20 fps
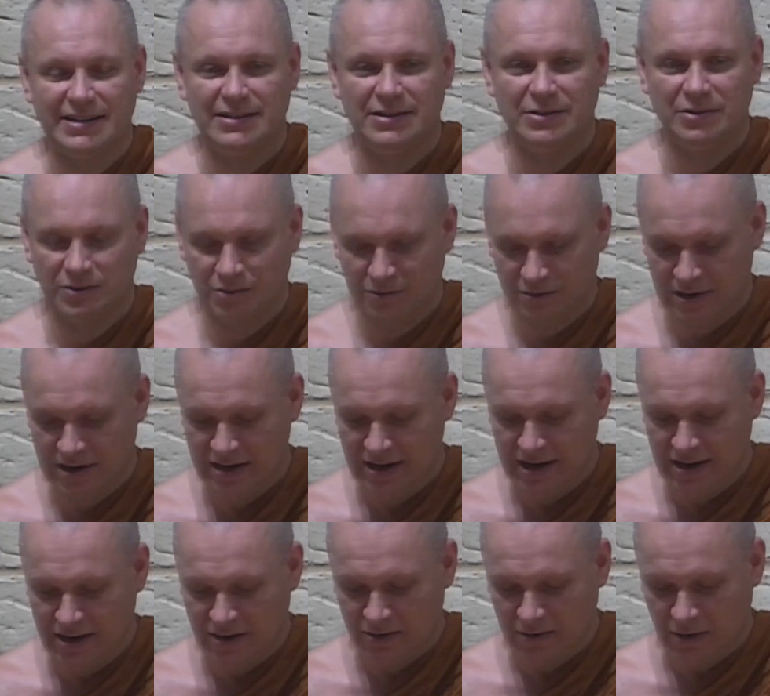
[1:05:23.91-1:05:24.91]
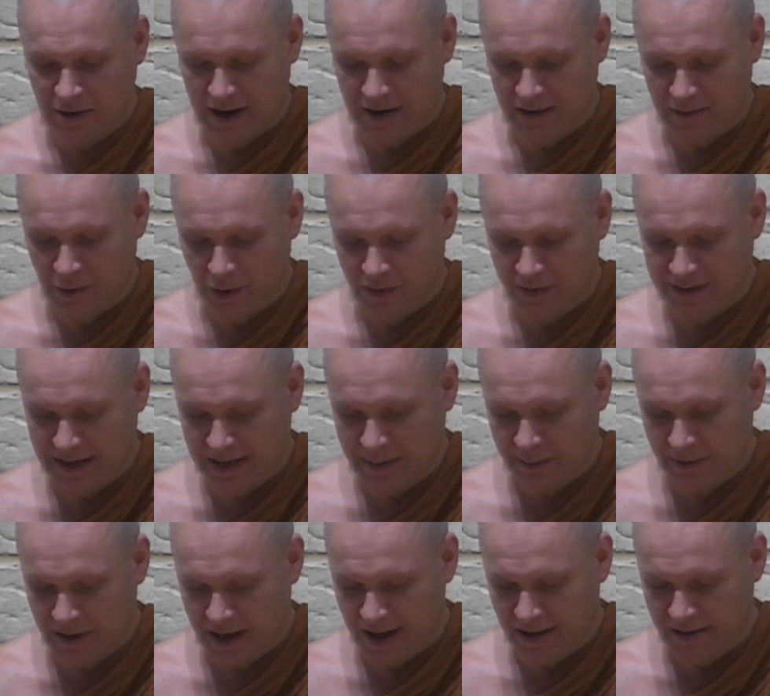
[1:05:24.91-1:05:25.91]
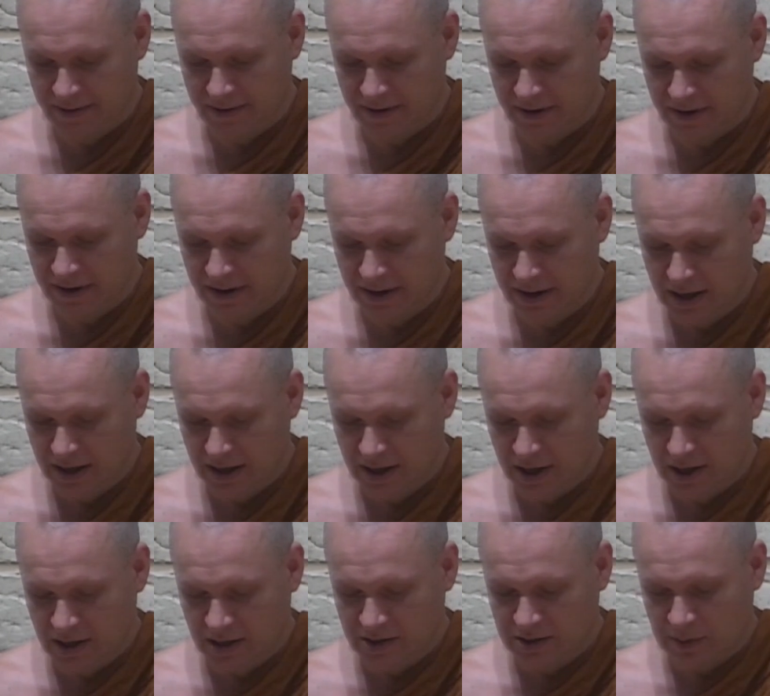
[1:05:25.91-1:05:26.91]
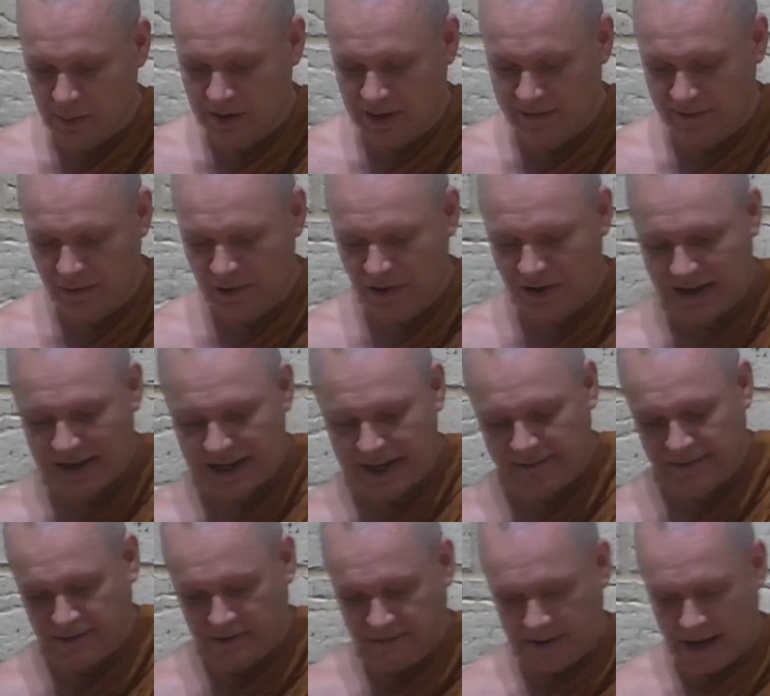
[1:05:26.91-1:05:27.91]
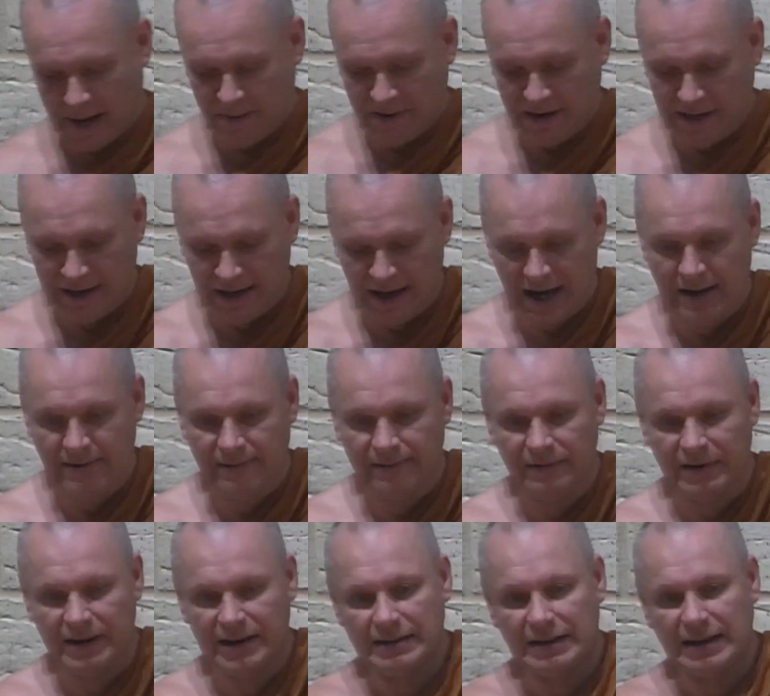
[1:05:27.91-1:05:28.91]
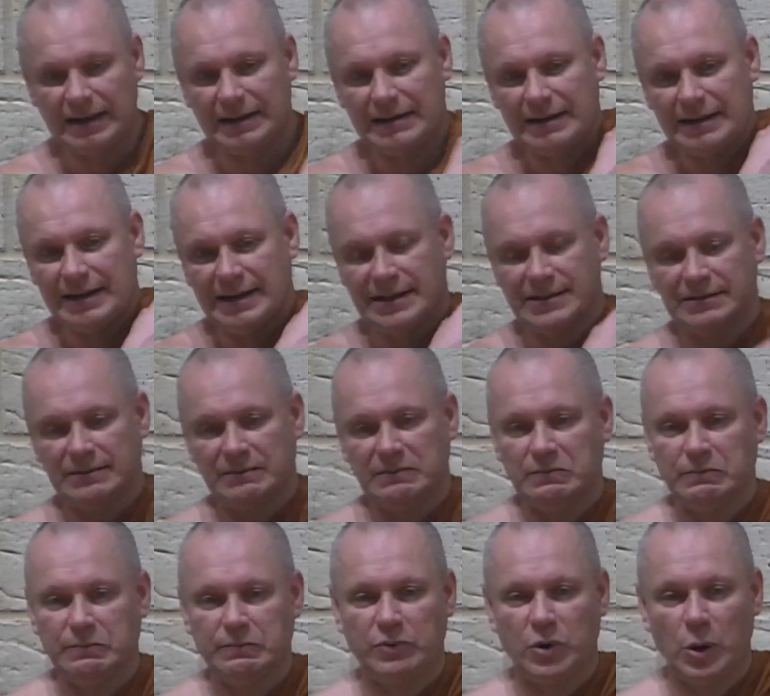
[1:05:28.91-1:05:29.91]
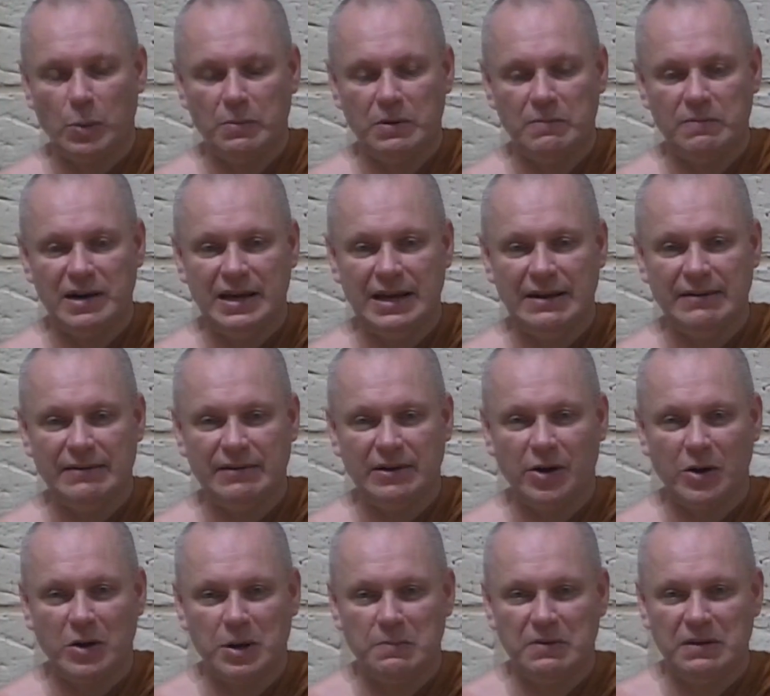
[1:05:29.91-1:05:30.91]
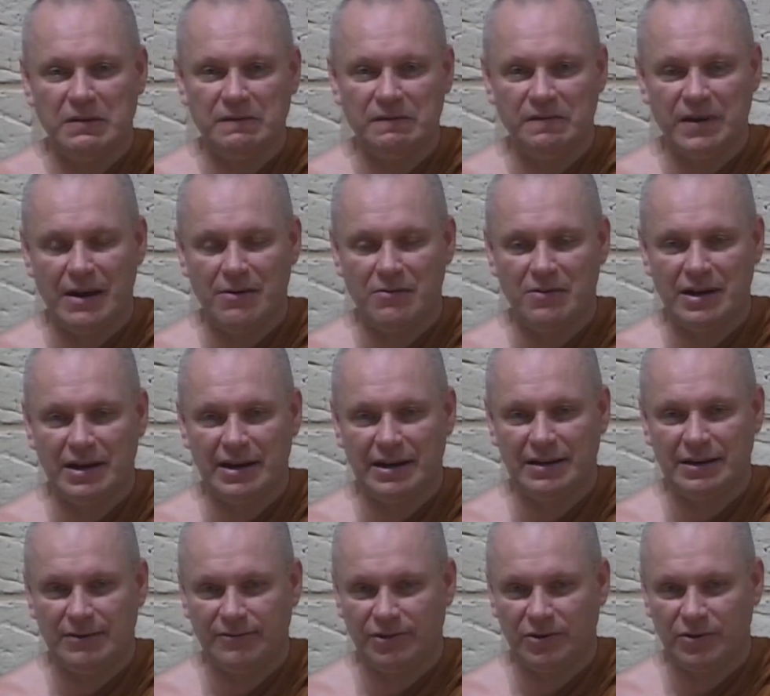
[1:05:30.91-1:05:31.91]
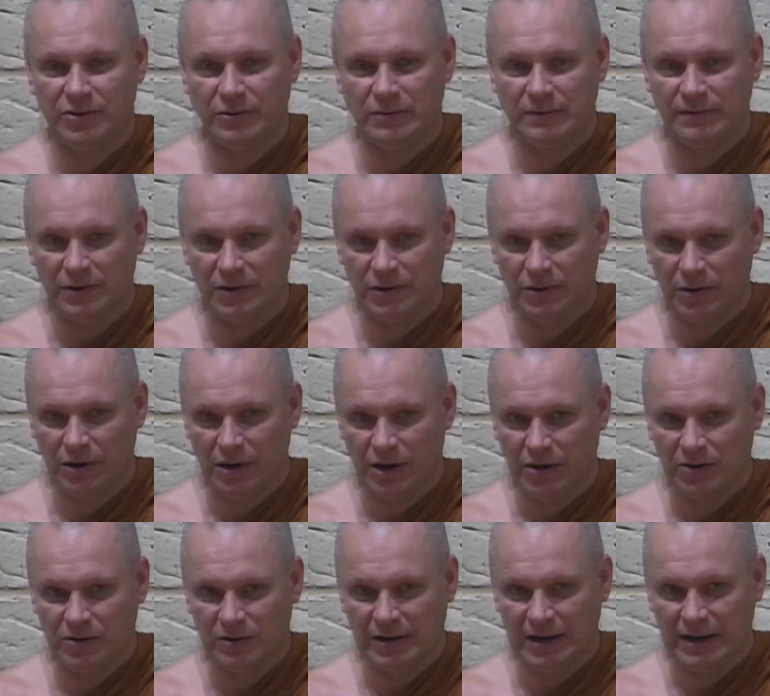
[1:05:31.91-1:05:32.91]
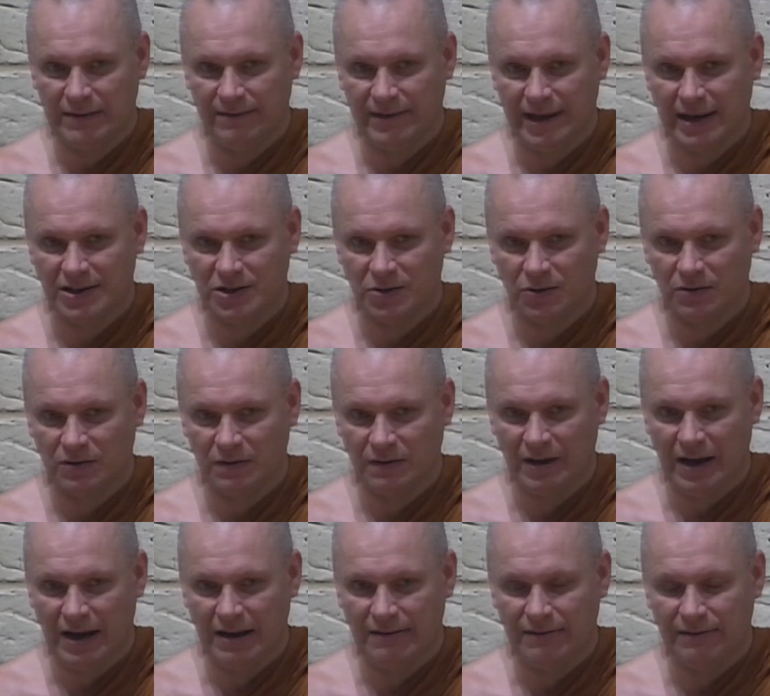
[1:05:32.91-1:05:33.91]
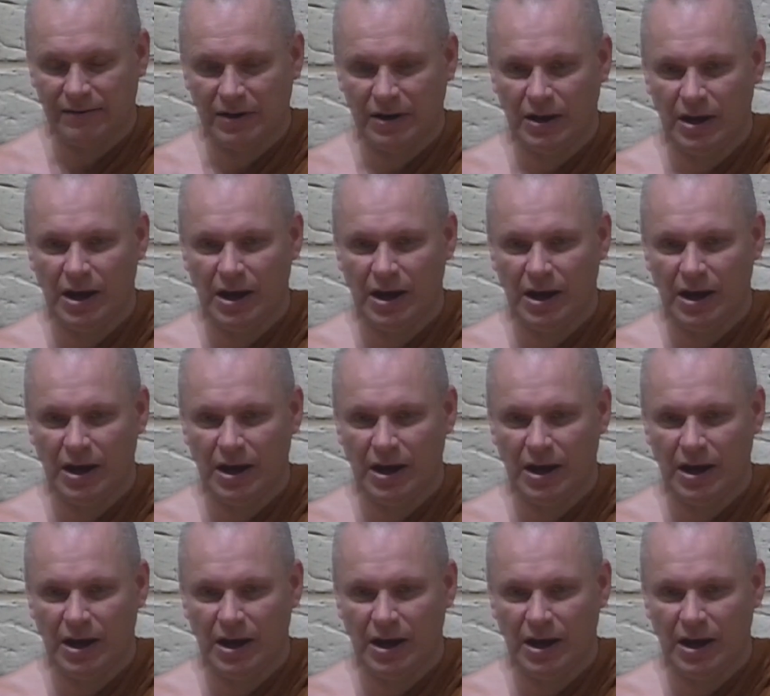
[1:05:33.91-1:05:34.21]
You're kind of on that path. But if you're going to live a family life, it is probably going to be very difficult for you to live that sort of life.